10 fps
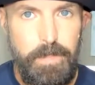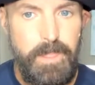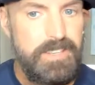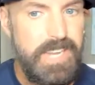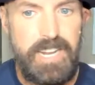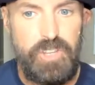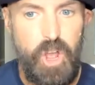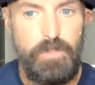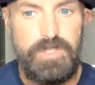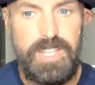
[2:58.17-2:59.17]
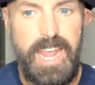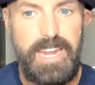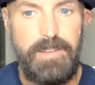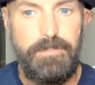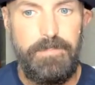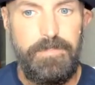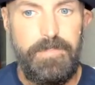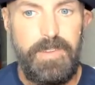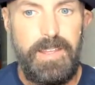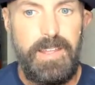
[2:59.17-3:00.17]
it's not a dome stadium,
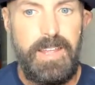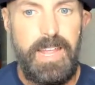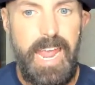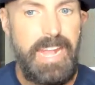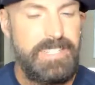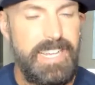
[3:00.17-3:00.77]
it's a